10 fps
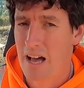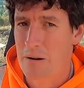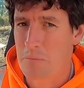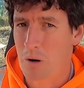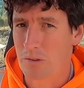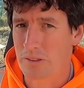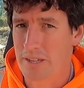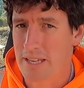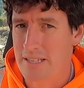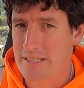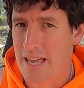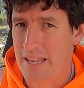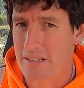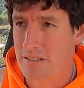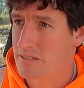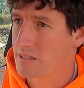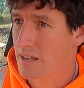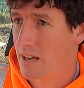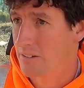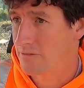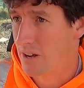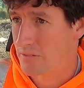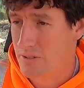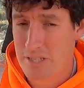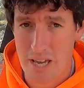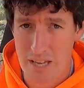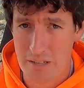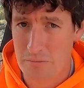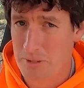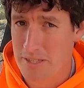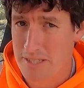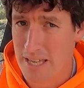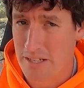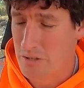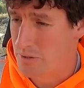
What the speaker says: on the standard flow and return with the standard